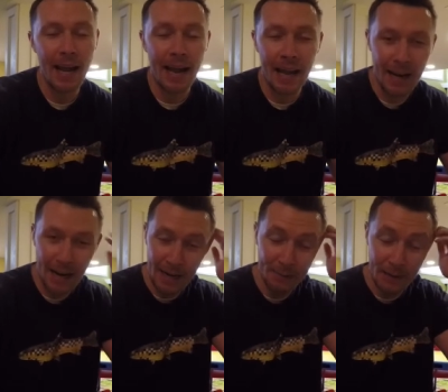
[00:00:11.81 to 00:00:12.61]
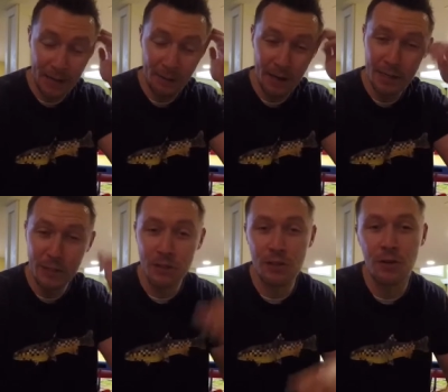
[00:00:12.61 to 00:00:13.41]
and I'm getting ready
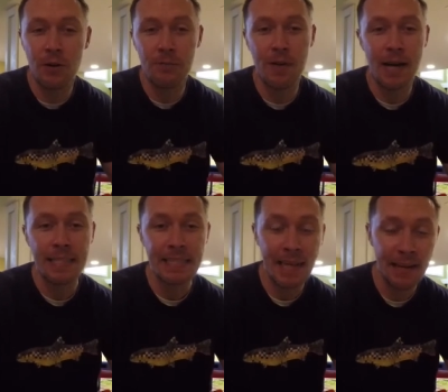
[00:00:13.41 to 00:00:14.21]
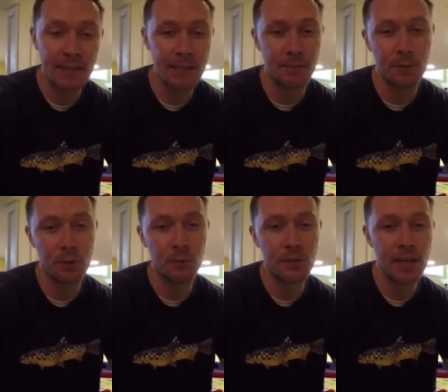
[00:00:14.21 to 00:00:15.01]
to start my second summer
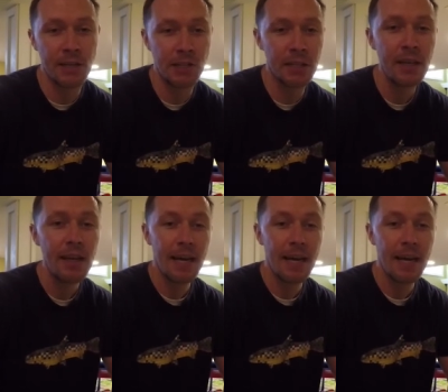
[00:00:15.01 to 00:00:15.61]
school session.